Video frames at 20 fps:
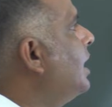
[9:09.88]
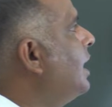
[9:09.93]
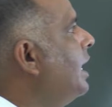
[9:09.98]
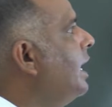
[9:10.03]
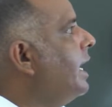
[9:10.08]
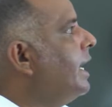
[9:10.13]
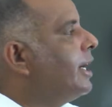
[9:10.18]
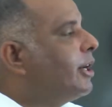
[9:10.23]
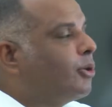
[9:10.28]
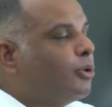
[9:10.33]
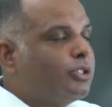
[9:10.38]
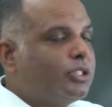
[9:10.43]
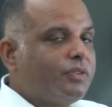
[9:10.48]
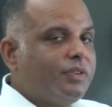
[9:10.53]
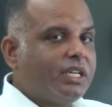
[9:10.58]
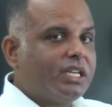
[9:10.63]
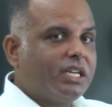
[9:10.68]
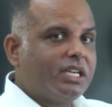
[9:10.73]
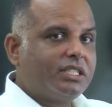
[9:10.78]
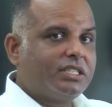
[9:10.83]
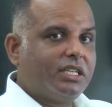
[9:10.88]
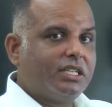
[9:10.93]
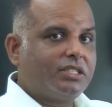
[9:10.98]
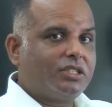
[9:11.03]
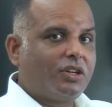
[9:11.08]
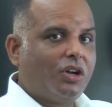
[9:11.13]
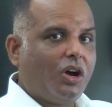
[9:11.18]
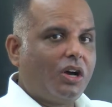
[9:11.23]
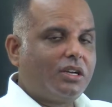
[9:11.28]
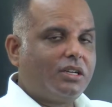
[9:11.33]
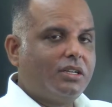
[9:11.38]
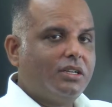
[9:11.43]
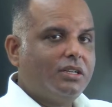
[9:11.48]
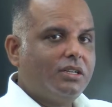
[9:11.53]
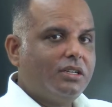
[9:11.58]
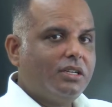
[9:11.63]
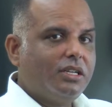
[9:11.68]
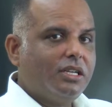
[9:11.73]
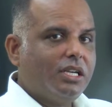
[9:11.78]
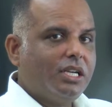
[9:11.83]
Intrusive igneous rock,
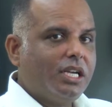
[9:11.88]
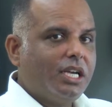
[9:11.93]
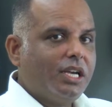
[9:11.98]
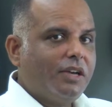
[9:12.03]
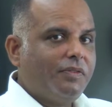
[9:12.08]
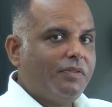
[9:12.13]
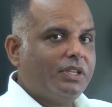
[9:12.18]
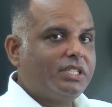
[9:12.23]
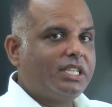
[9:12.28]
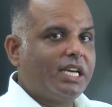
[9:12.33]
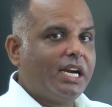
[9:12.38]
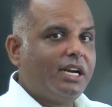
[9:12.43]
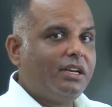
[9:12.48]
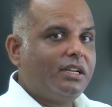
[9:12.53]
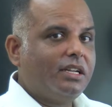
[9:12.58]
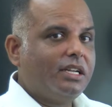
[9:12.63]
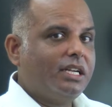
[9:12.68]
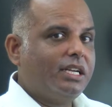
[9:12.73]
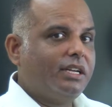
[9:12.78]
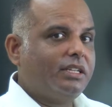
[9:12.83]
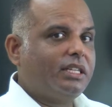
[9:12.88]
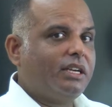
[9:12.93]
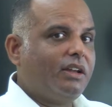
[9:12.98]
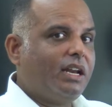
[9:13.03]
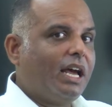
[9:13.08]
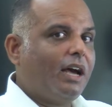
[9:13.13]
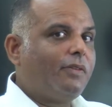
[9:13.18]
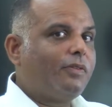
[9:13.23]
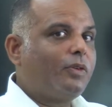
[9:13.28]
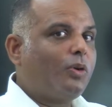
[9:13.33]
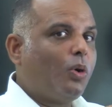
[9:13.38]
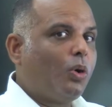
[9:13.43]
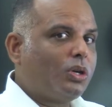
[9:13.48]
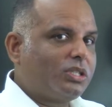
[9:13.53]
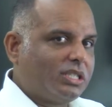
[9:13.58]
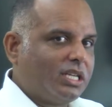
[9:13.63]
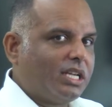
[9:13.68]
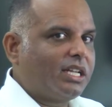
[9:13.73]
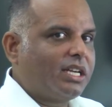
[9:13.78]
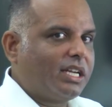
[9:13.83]
we said they will have
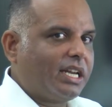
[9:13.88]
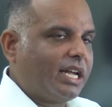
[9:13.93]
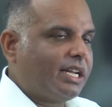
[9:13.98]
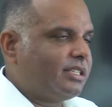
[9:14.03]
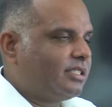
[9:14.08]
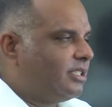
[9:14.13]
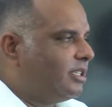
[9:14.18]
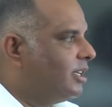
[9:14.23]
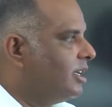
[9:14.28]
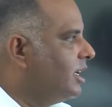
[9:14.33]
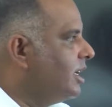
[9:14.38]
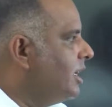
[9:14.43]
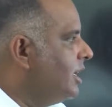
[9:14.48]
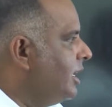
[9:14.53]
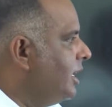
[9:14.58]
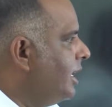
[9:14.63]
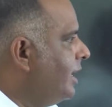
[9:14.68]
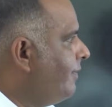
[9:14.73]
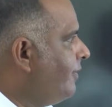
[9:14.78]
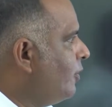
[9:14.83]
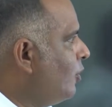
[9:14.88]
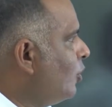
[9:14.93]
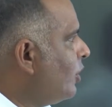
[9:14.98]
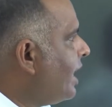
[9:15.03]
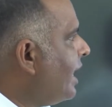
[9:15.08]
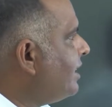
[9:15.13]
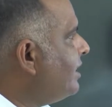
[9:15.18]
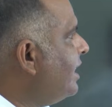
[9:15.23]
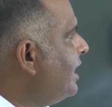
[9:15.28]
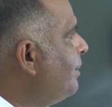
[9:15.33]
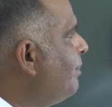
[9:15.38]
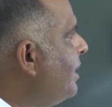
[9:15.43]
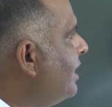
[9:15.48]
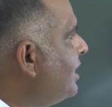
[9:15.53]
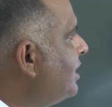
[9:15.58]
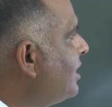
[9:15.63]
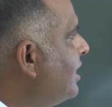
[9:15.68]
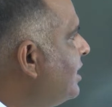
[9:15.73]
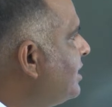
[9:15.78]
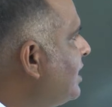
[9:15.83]
coarser grains. If you look at the
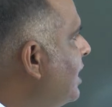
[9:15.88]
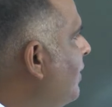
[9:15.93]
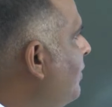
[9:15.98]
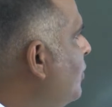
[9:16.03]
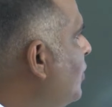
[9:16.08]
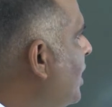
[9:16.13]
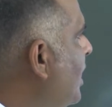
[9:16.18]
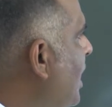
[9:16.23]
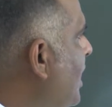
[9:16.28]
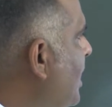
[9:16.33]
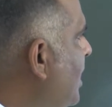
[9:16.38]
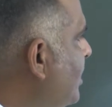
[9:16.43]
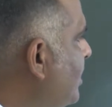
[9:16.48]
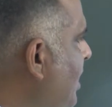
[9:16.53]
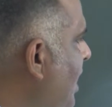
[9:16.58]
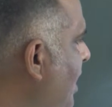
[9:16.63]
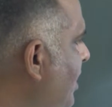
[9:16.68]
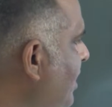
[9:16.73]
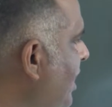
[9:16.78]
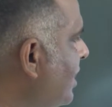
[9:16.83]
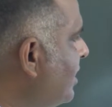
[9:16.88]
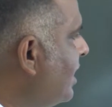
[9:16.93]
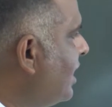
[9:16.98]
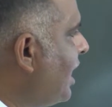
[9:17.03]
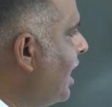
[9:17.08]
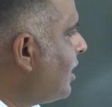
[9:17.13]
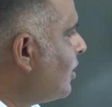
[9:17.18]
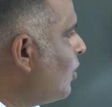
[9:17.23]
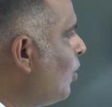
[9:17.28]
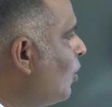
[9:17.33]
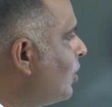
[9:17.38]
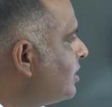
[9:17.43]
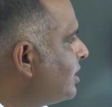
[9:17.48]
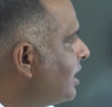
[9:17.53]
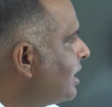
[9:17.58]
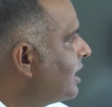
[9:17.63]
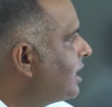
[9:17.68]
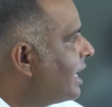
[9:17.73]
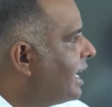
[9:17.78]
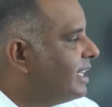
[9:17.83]
images itself, you can understand that there are
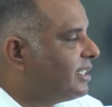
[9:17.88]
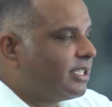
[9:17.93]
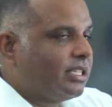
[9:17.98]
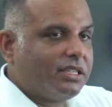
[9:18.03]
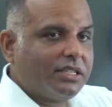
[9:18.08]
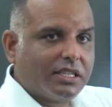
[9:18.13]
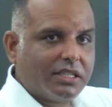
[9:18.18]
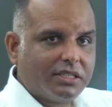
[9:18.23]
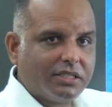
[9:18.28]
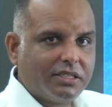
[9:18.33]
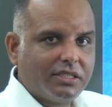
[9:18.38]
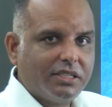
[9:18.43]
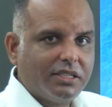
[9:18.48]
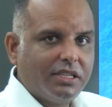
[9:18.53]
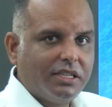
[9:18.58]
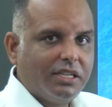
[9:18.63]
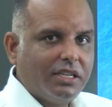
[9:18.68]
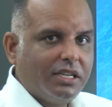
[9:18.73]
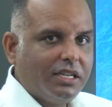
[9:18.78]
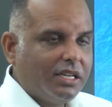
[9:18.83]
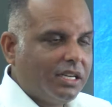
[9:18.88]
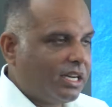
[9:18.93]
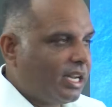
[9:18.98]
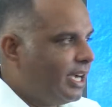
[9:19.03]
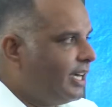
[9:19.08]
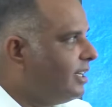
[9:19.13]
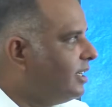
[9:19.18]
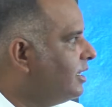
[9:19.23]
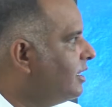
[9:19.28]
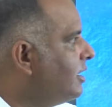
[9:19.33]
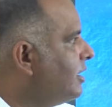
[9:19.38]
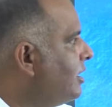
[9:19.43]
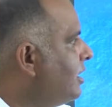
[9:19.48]
coarser grains in this, right.